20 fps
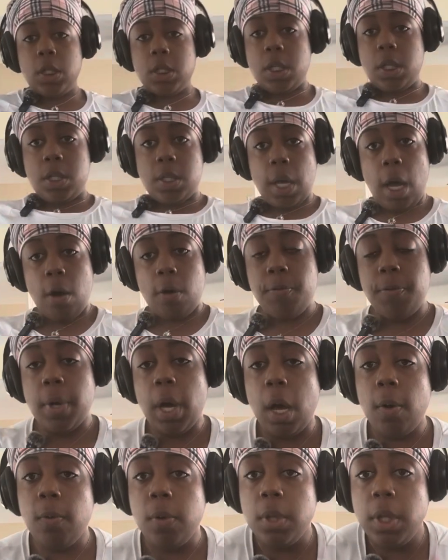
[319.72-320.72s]
to this
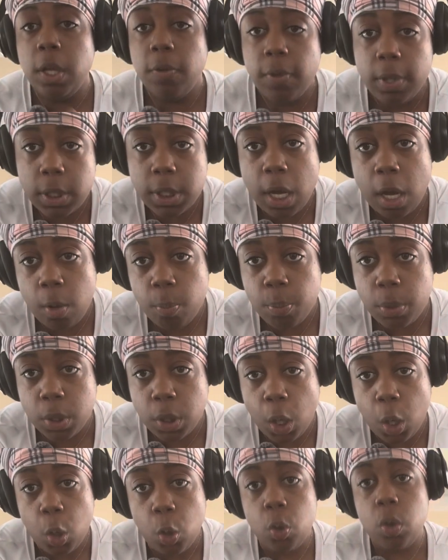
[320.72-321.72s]
outfit, I will leave it down
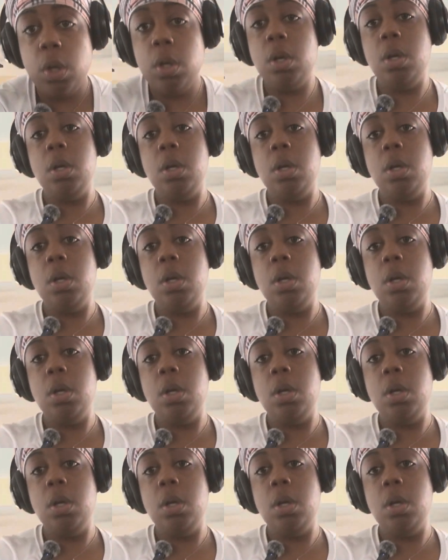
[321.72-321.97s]
below.